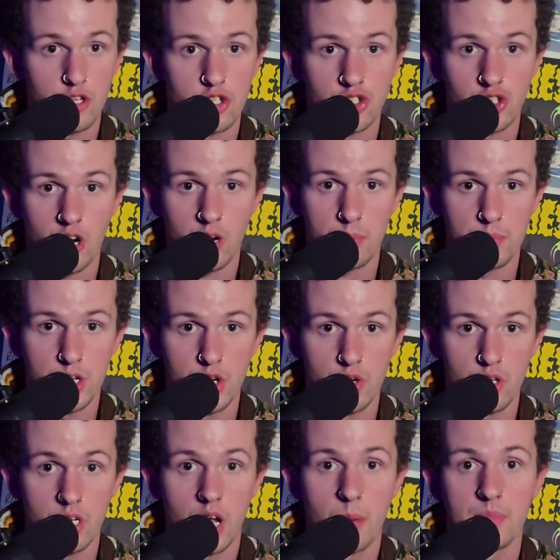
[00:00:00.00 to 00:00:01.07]
the sharp
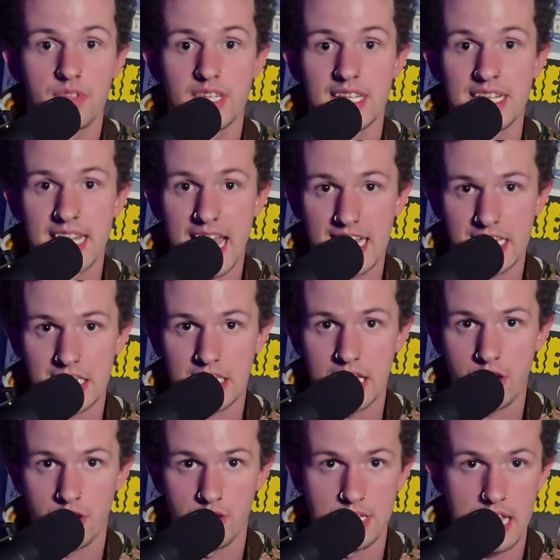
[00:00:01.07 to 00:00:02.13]
note comes the next
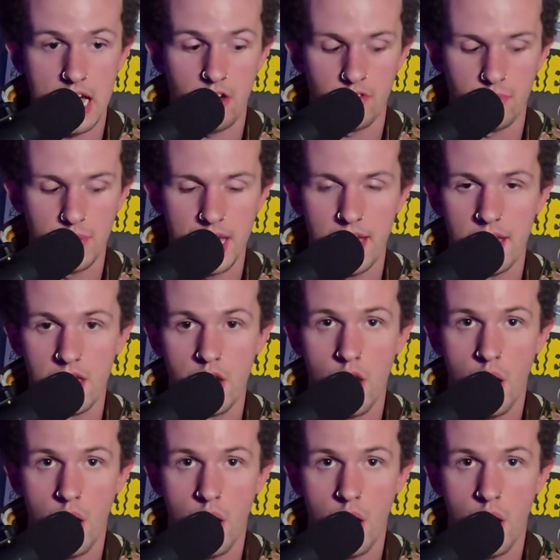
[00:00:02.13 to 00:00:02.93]
letter in the alphabet,